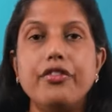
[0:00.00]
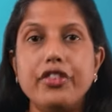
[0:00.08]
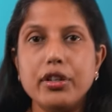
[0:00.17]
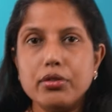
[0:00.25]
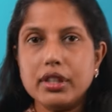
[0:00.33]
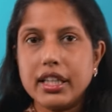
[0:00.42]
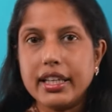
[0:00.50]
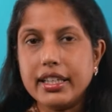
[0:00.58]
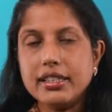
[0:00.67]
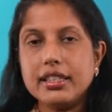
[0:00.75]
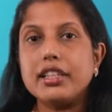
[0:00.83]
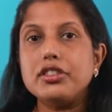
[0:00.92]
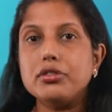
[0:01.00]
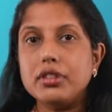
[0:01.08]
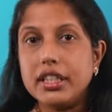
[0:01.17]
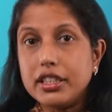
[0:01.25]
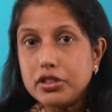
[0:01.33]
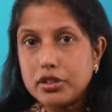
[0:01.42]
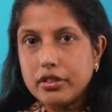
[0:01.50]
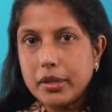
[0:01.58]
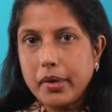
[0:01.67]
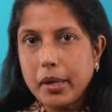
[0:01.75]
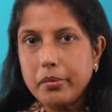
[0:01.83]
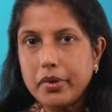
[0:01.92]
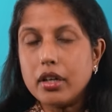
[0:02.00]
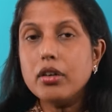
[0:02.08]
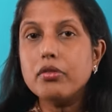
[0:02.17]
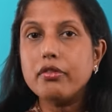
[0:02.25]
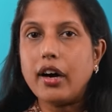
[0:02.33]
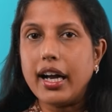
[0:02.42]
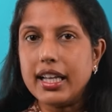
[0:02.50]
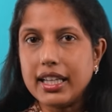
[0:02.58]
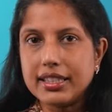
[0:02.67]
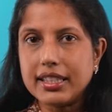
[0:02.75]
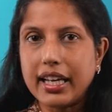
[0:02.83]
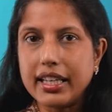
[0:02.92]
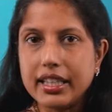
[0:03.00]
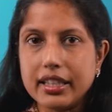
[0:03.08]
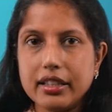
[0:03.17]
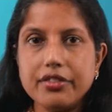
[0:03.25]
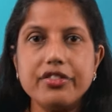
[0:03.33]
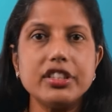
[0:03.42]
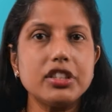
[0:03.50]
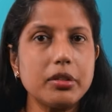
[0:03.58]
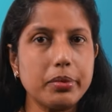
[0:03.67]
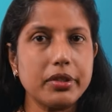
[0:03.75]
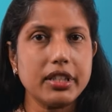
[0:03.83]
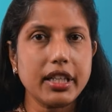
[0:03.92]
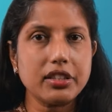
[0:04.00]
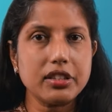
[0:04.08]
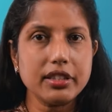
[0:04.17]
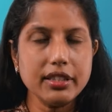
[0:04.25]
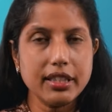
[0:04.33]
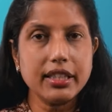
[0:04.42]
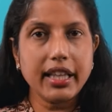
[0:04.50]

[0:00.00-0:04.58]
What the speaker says: Few things that you need to remember while assigning the Fischer projections.